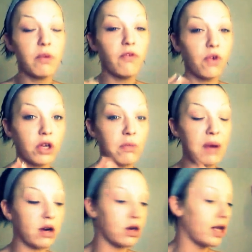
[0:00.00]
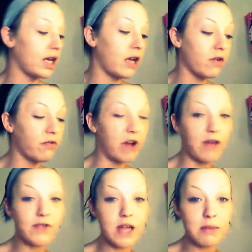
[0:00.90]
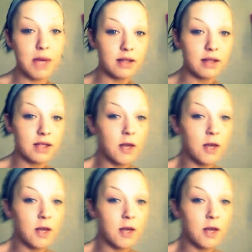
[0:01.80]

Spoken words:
before you powder. Like give it 5-10 minutes.